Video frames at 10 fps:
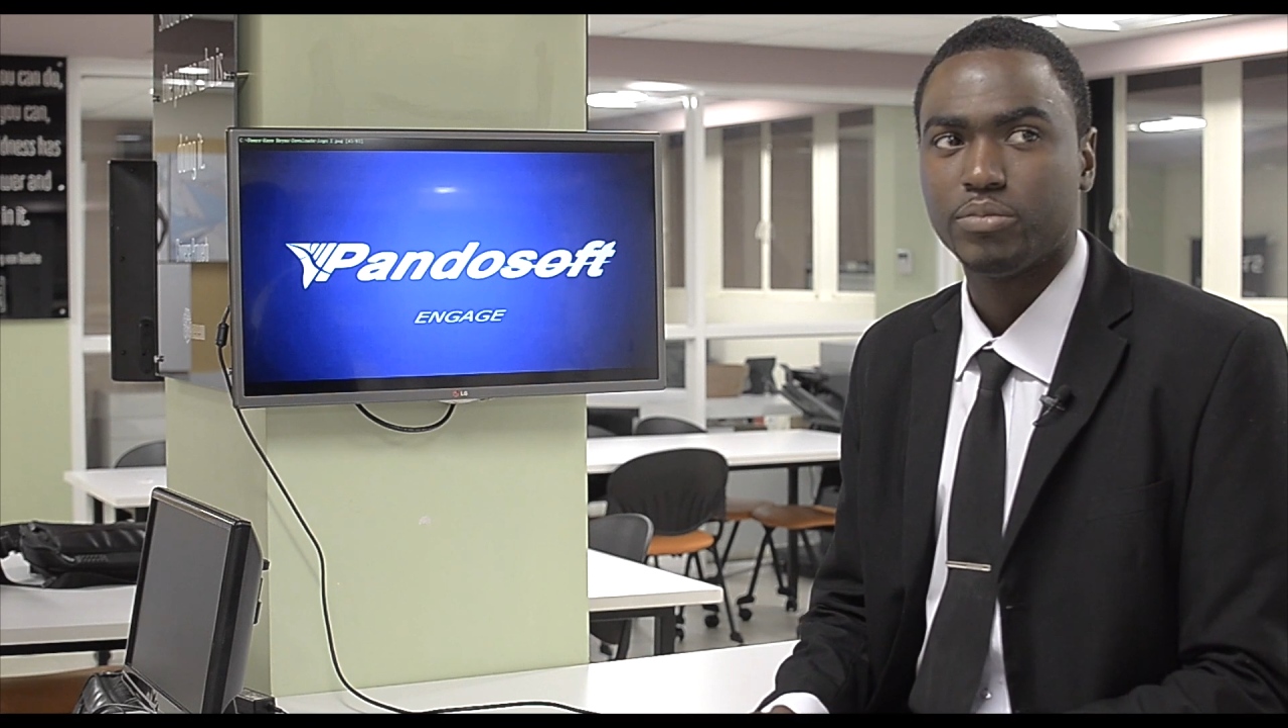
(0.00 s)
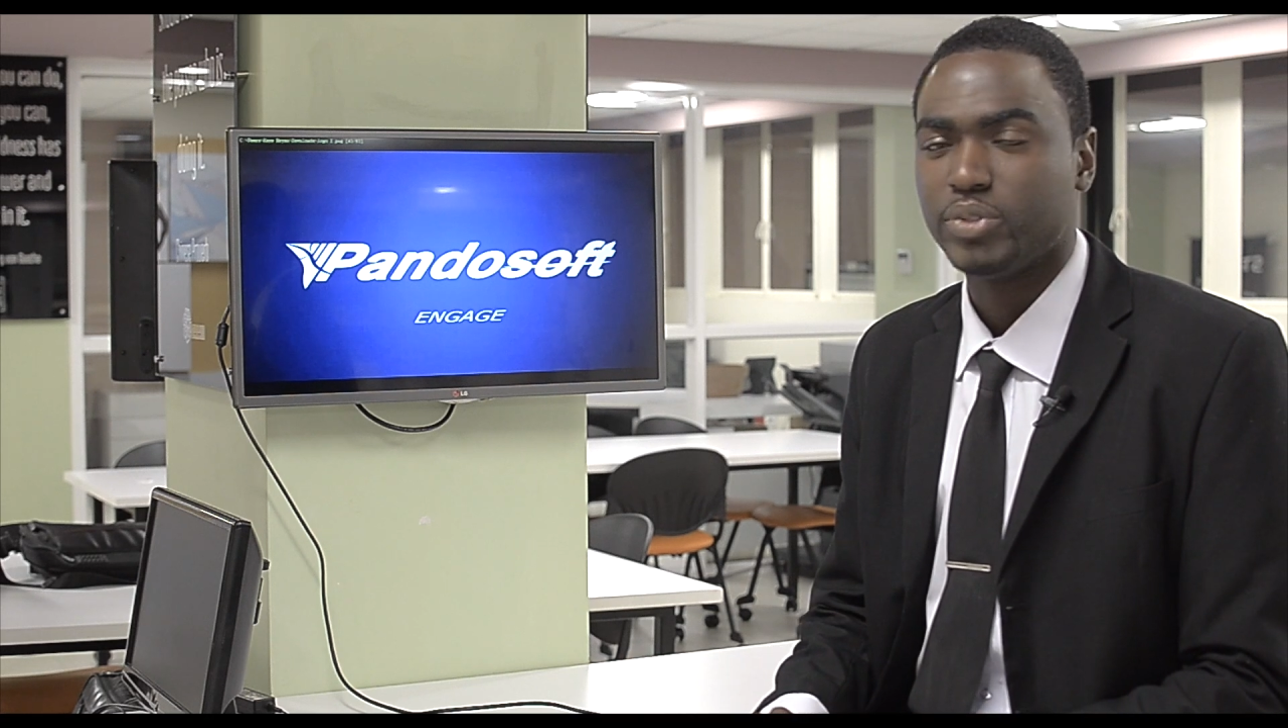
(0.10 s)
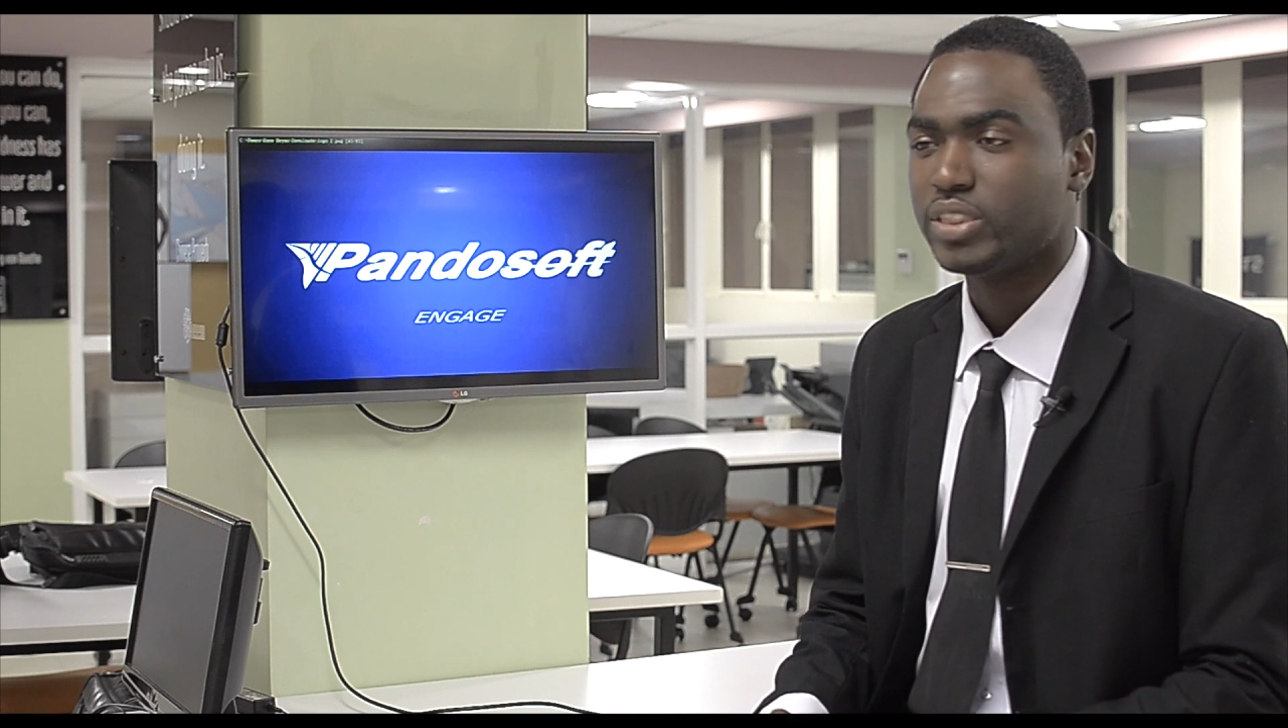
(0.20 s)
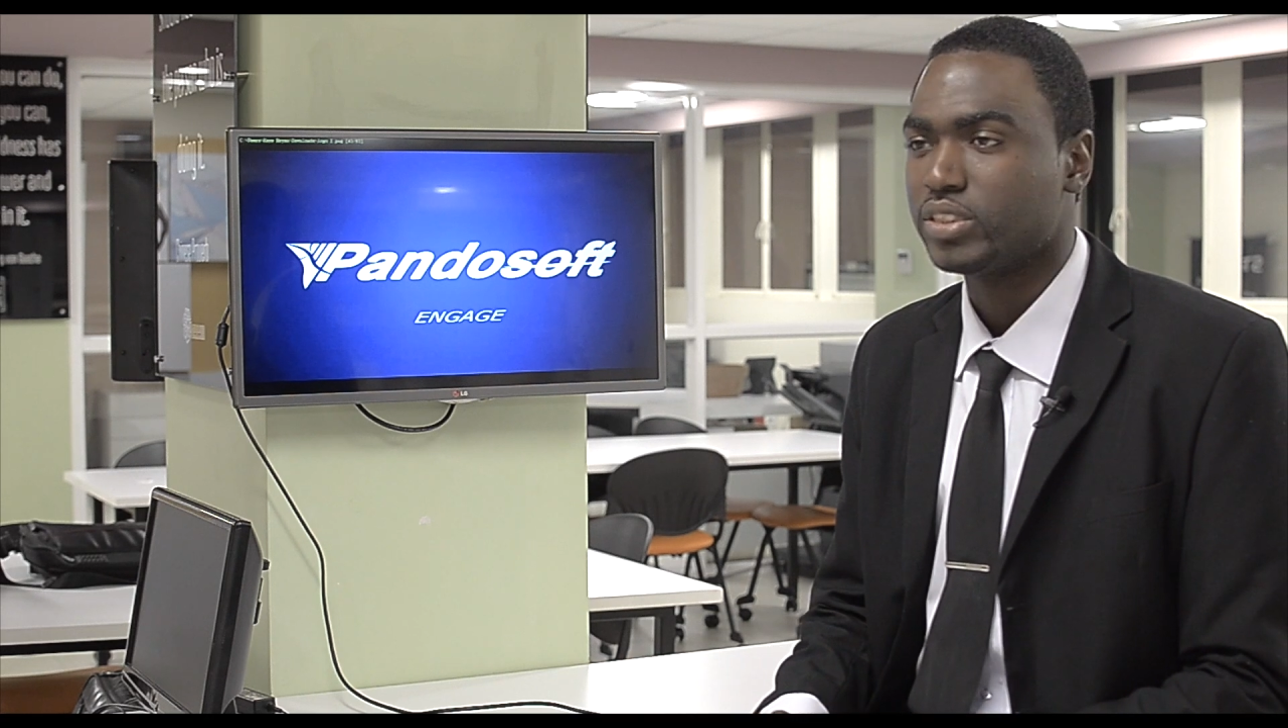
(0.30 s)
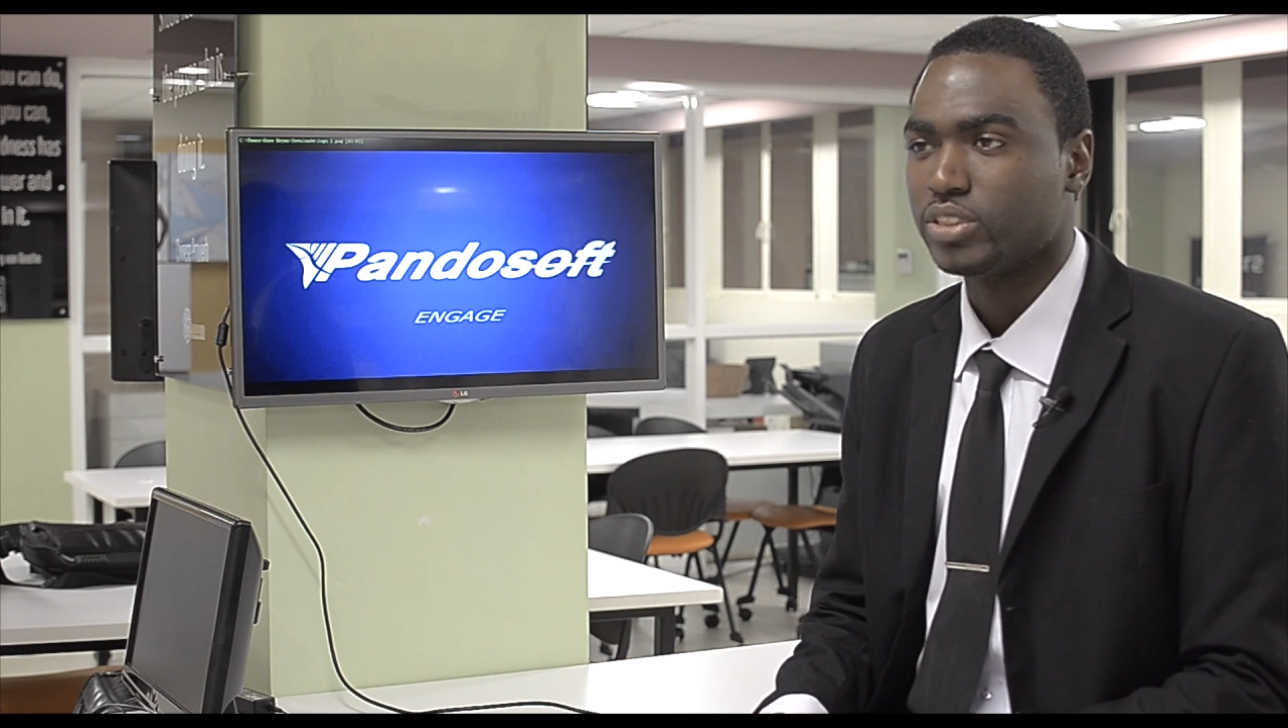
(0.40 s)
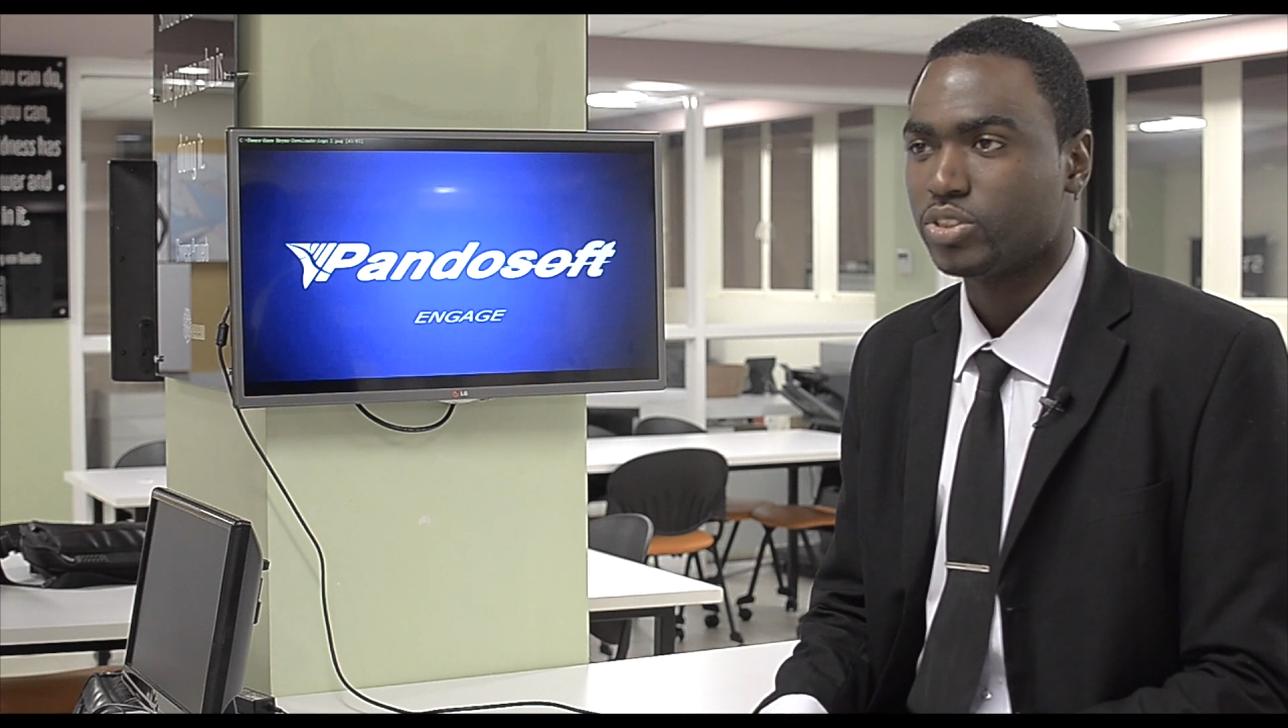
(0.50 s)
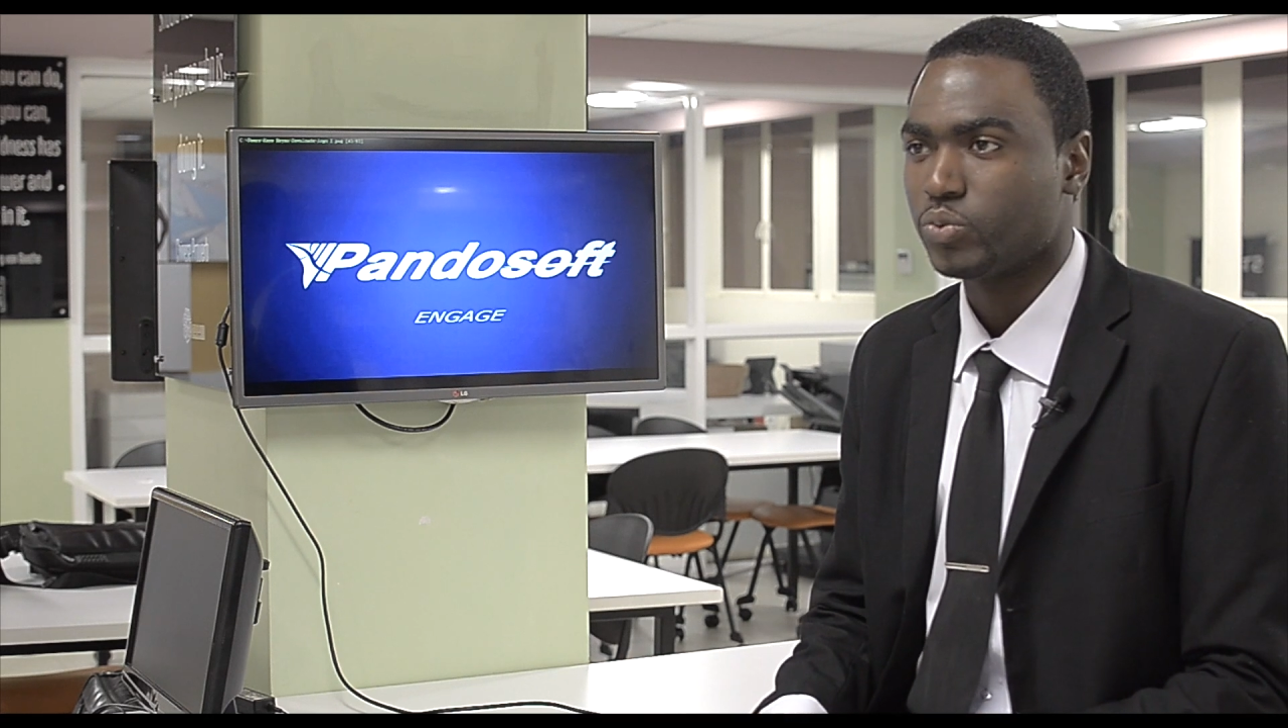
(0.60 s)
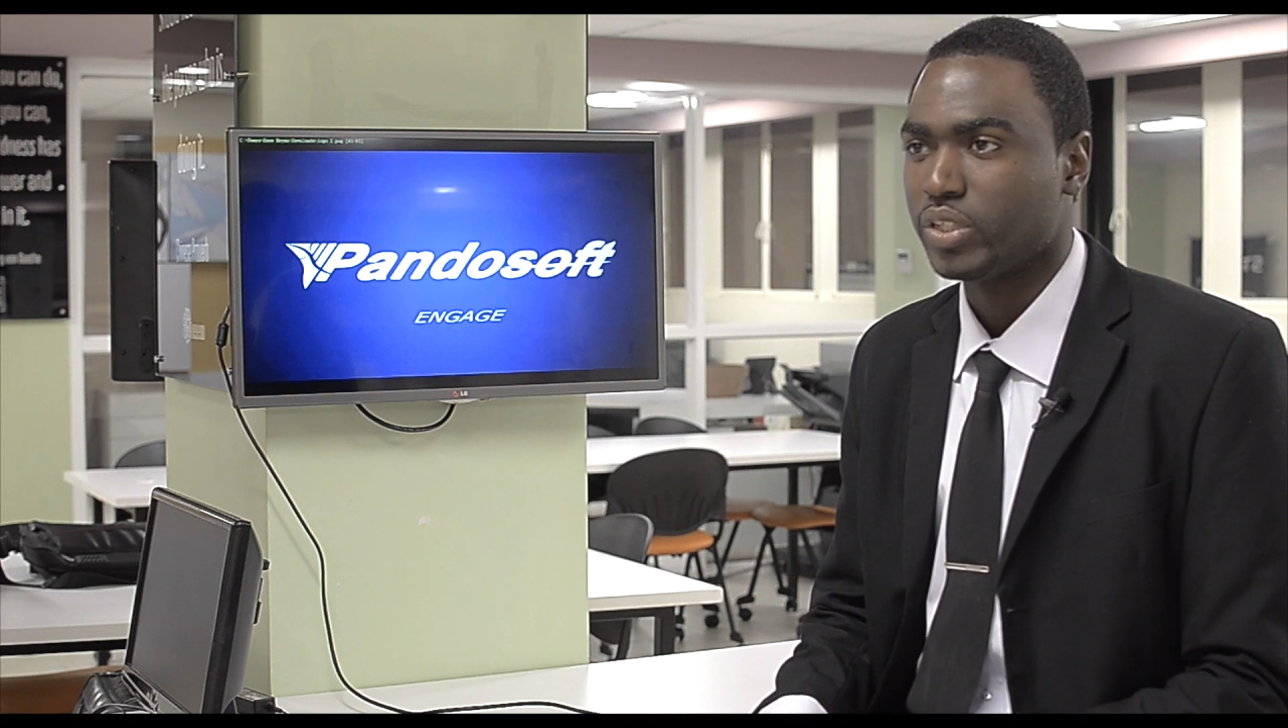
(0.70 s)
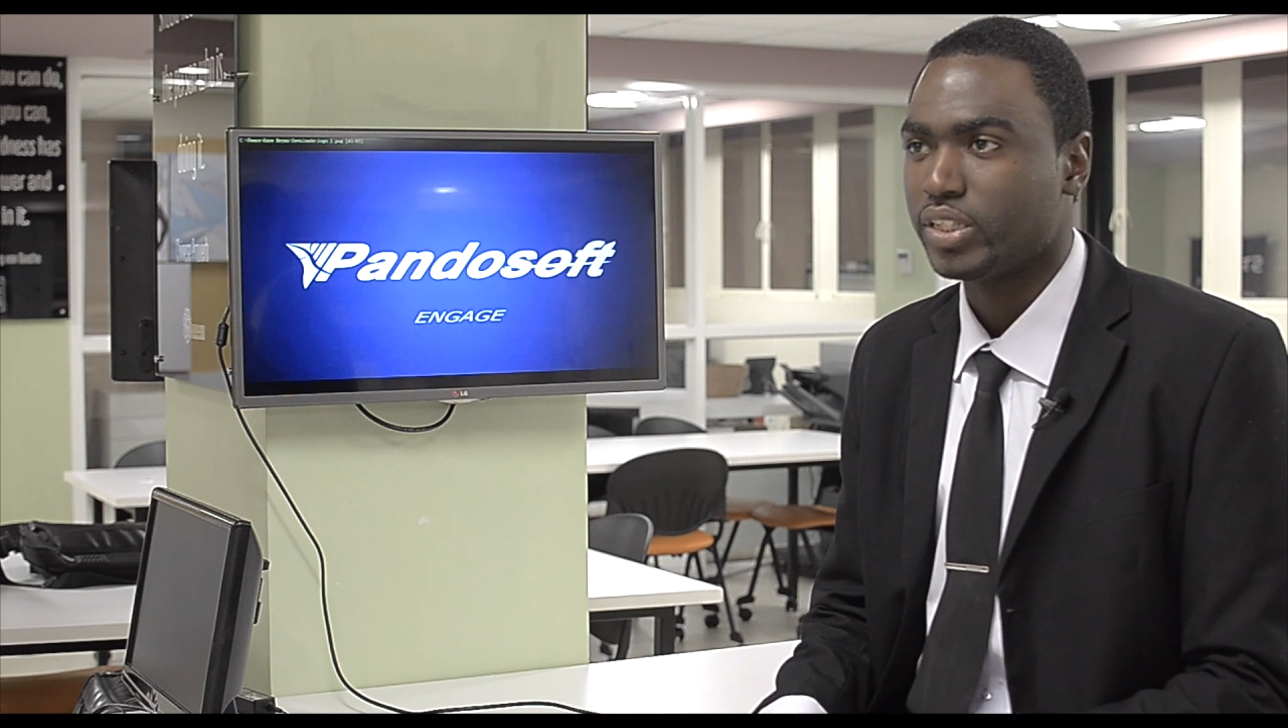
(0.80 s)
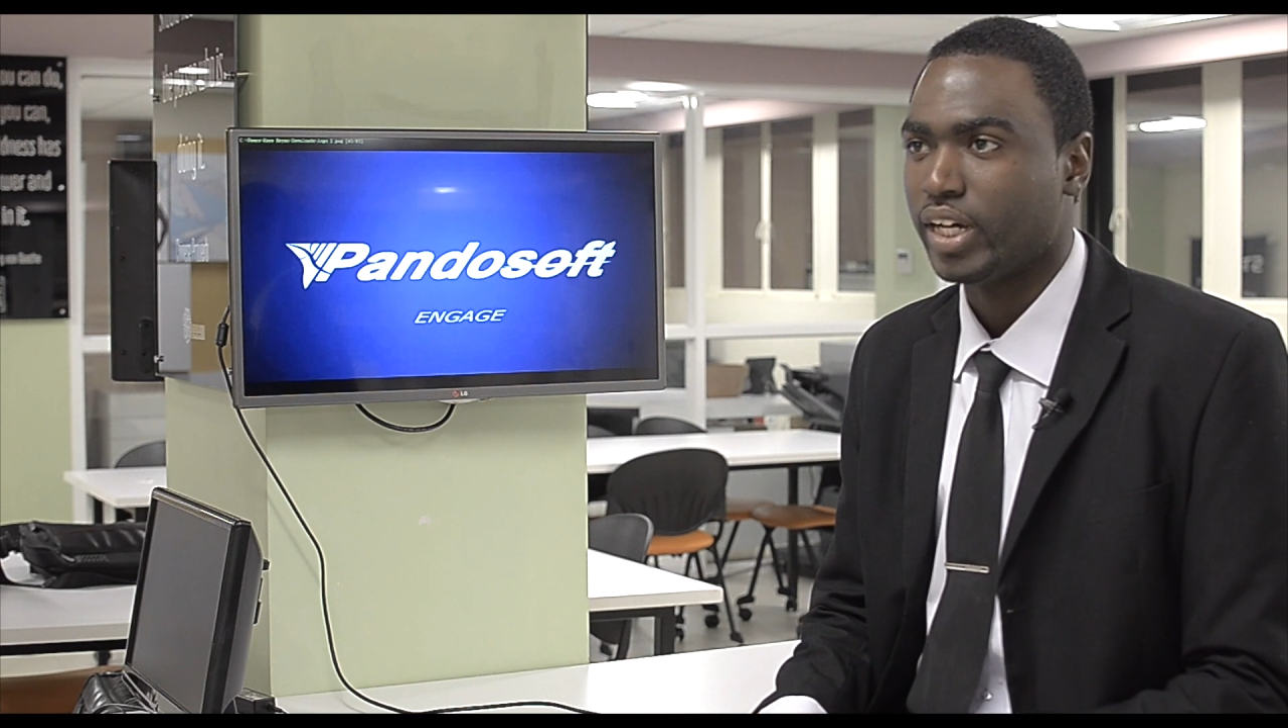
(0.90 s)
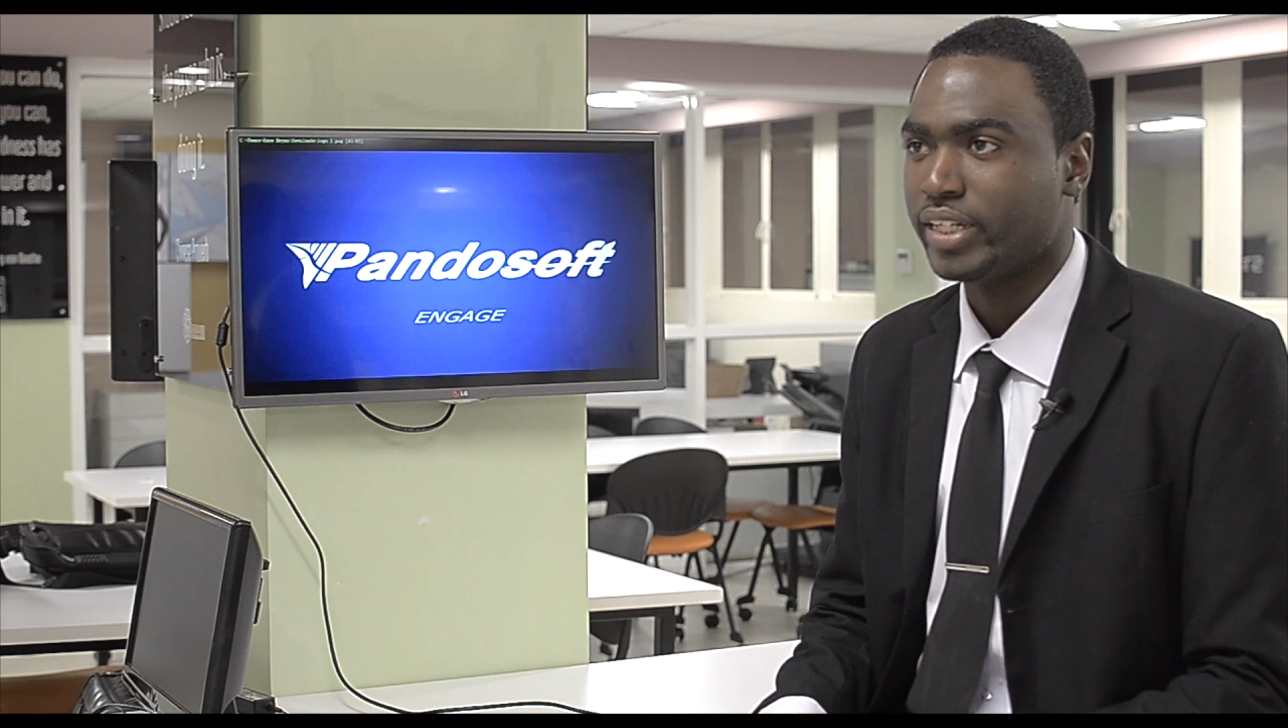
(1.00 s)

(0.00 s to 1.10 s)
business with